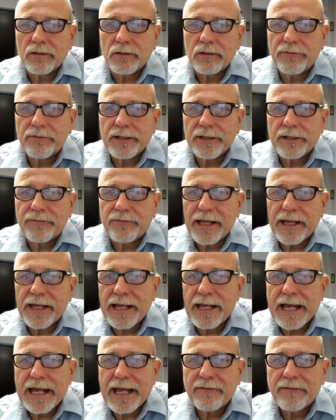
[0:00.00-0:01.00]
if
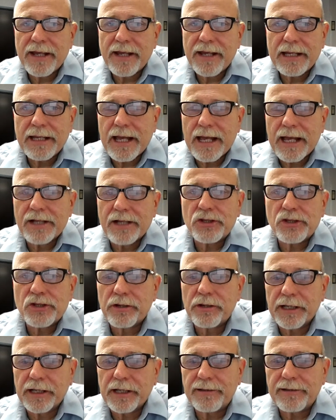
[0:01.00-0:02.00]
they have a
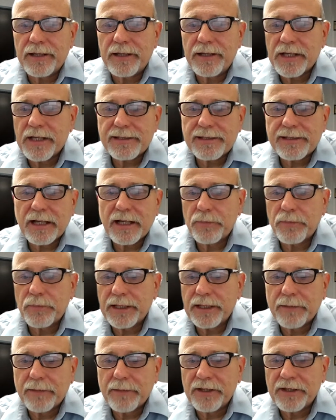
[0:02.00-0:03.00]
engineering team that's
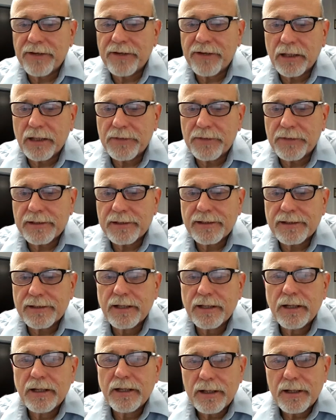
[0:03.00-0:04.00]
helping them develop
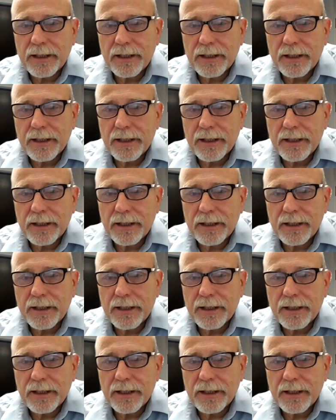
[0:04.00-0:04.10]
this,